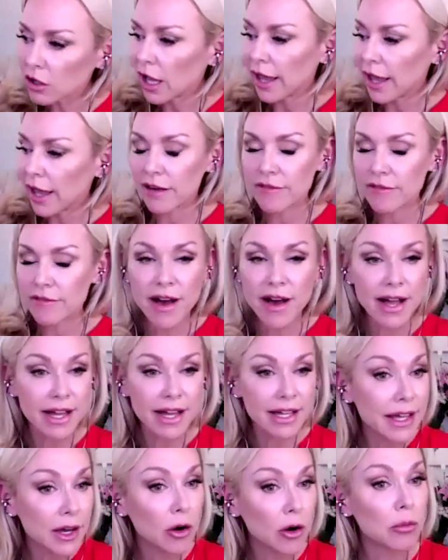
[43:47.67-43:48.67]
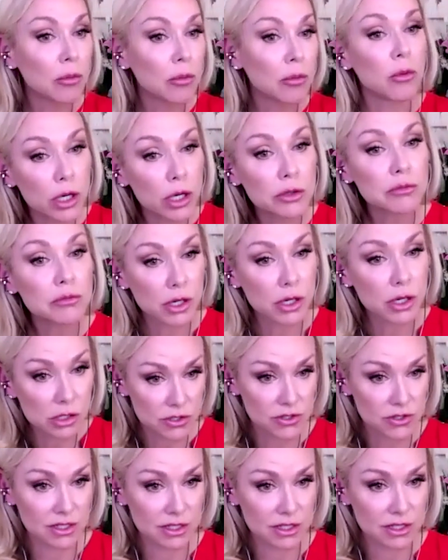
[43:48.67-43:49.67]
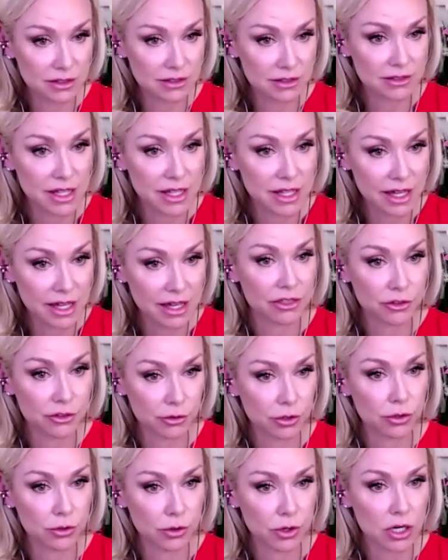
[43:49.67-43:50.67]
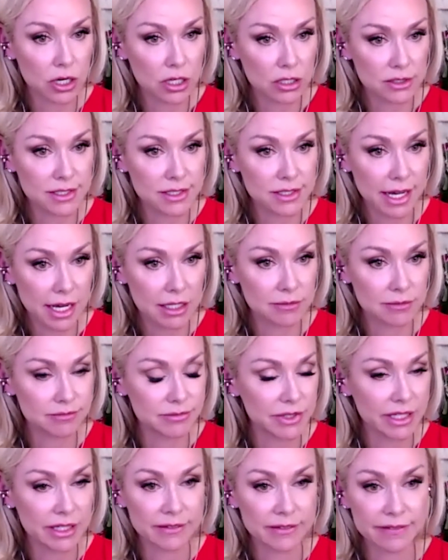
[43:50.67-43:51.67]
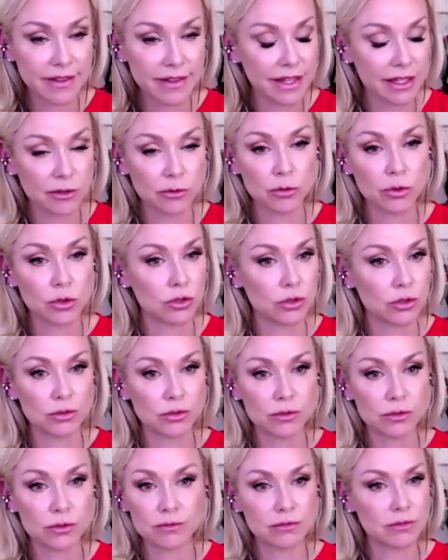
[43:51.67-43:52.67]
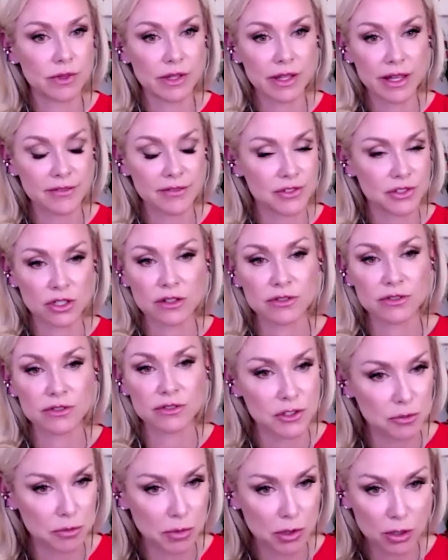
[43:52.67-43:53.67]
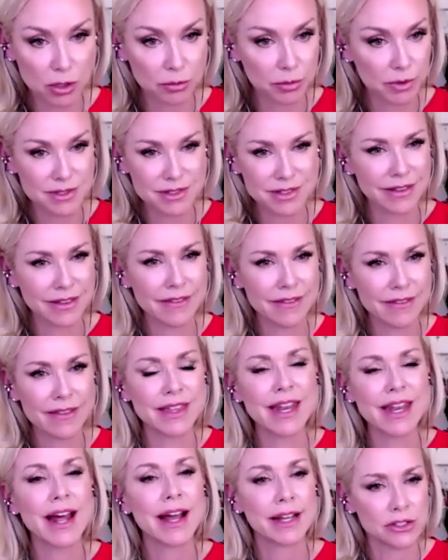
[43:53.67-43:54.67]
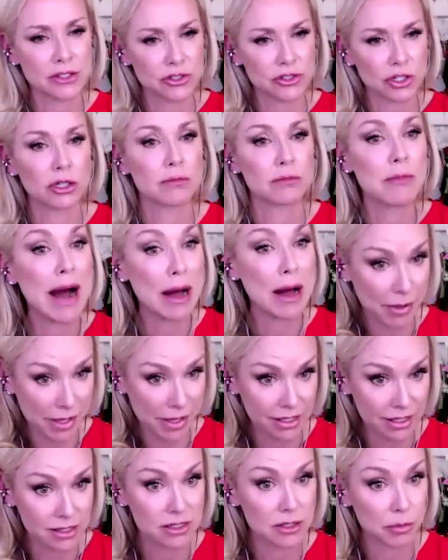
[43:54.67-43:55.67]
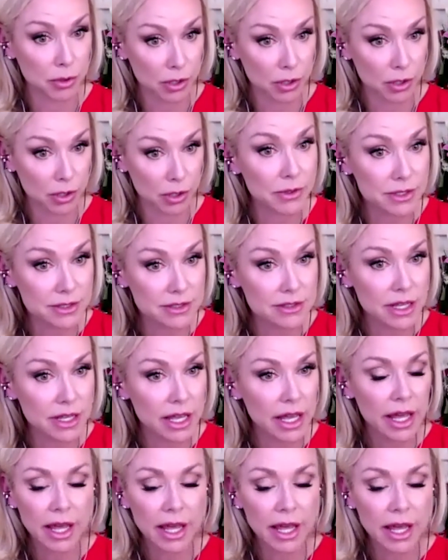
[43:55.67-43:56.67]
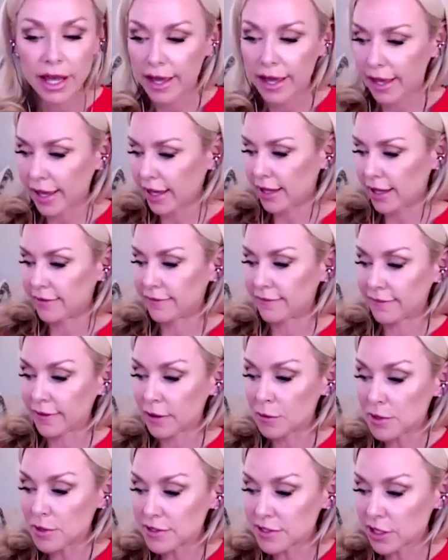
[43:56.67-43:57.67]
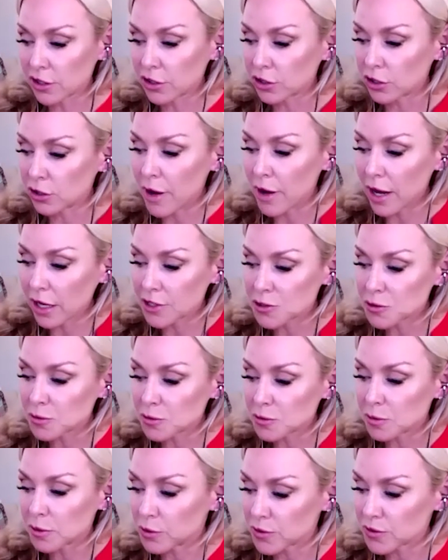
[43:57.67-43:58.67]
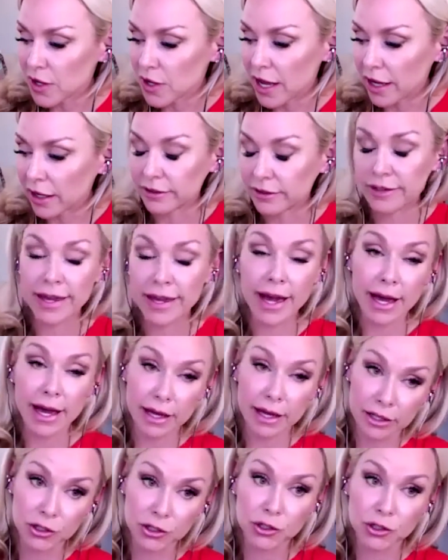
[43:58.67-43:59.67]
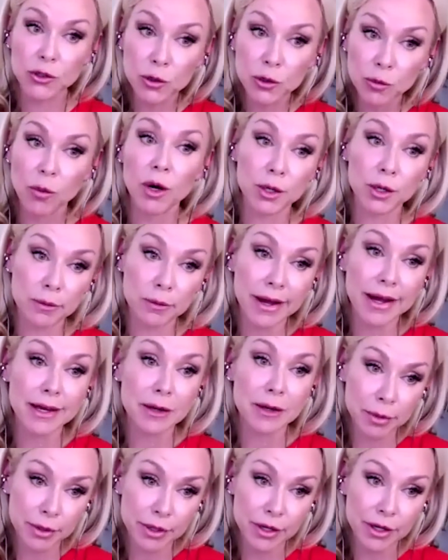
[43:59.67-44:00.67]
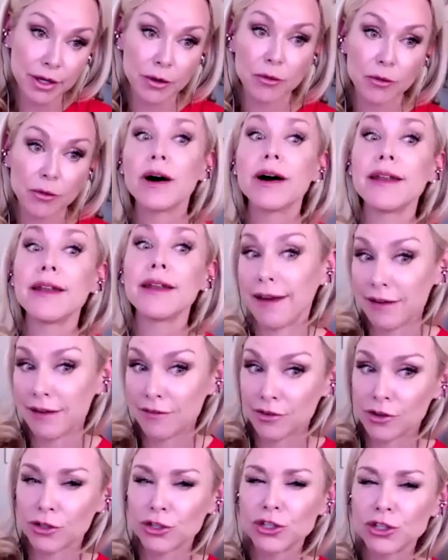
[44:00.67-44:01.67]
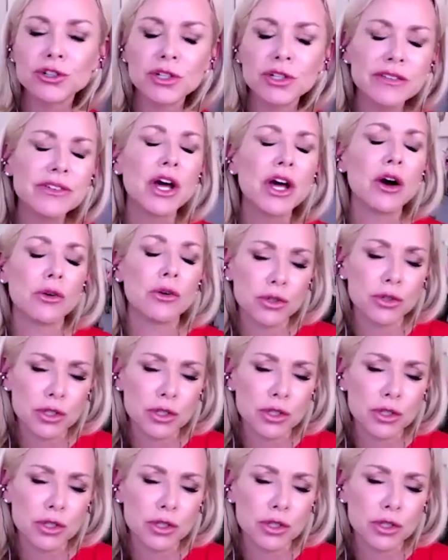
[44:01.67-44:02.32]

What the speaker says: if I can help one person get through a hard time, then it will have served its purpose. Then I can turn my pain to purpose. And let me tell you, my husband was like, yeah, you want to write a book, whatever. You don't even own a